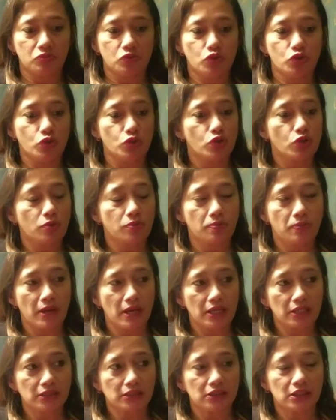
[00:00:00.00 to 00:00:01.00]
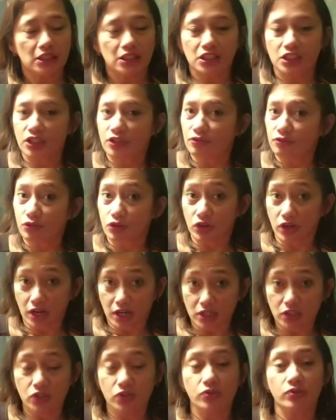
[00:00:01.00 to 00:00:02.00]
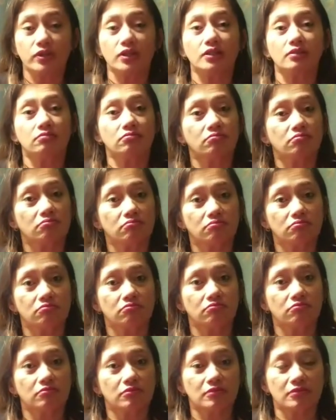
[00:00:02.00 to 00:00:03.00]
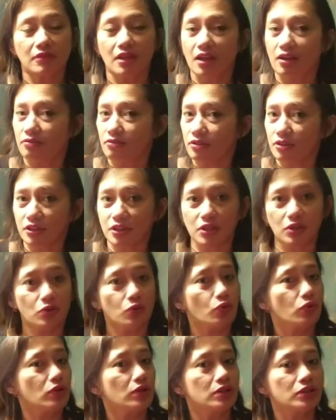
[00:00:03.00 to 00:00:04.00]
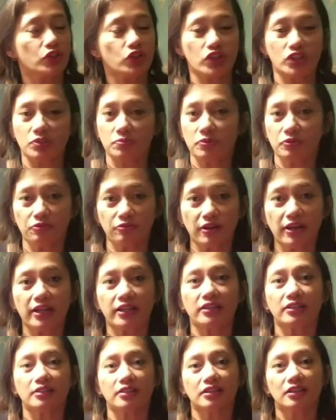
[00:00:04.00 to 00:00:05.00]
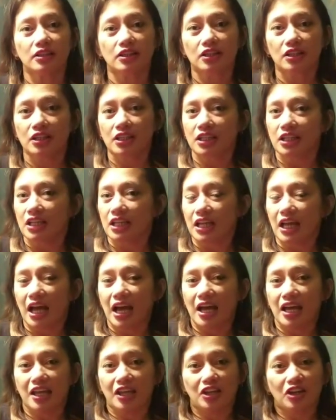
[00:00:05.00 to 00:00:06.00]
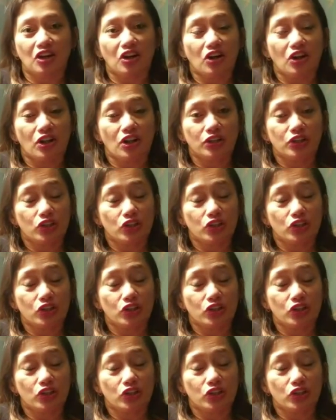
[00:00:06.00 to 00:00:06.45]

do your best and give your heart to it, everything will just be fine. I call